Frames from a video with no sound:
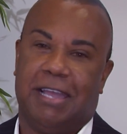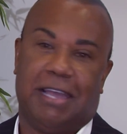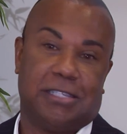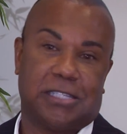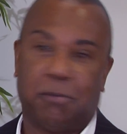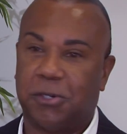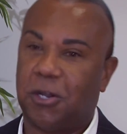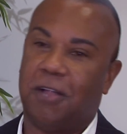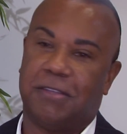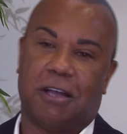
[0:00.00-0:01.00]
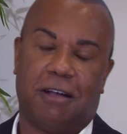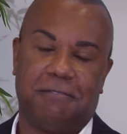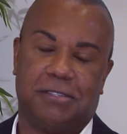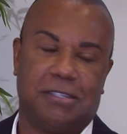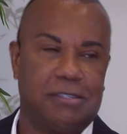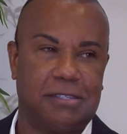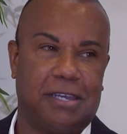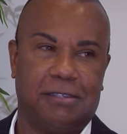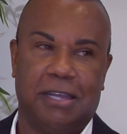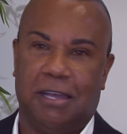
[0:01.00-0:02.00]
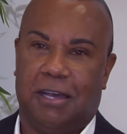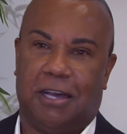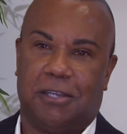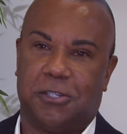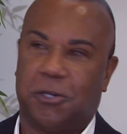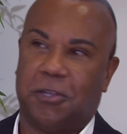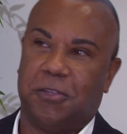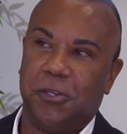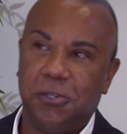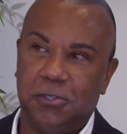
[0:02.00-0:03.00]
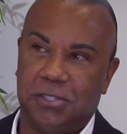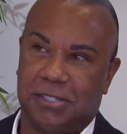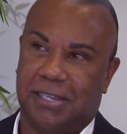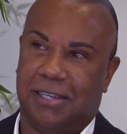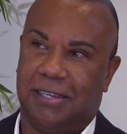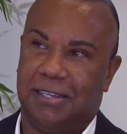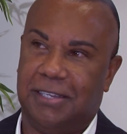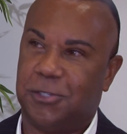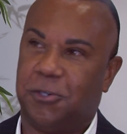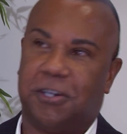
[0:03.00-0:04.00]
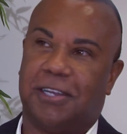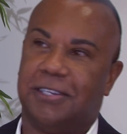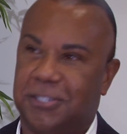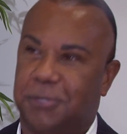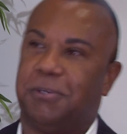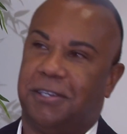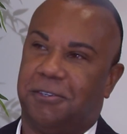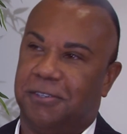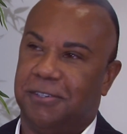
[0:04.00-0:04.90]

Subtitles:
And someone called the office and said, turn on the news, Eastern Airlines just went under.